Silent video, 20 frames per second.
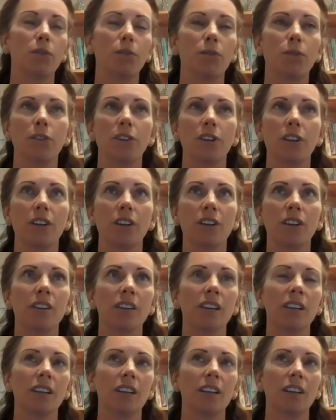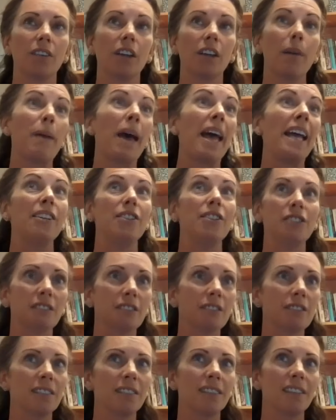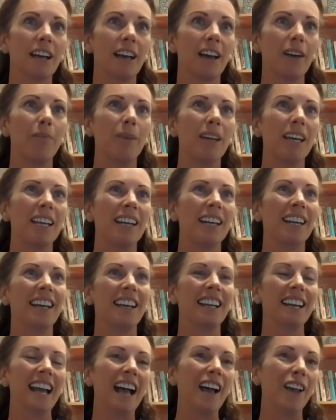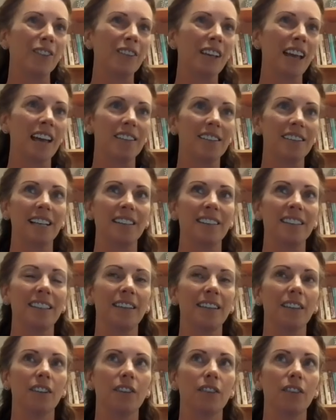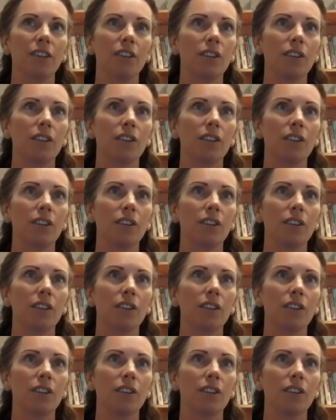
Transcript: for their patients, in a healthcare setting that